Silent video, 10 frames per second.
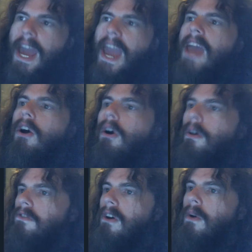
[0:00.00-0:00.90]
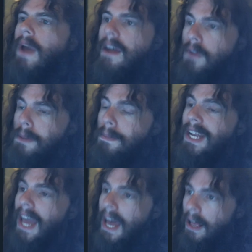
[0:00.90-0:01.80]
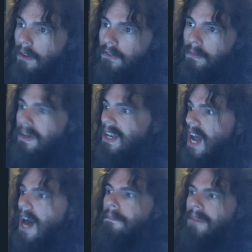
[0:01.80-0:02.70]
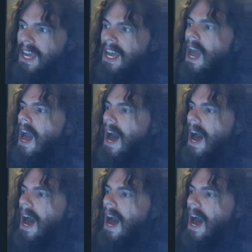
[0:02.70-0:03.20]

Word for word: And also, everybody else, but not me,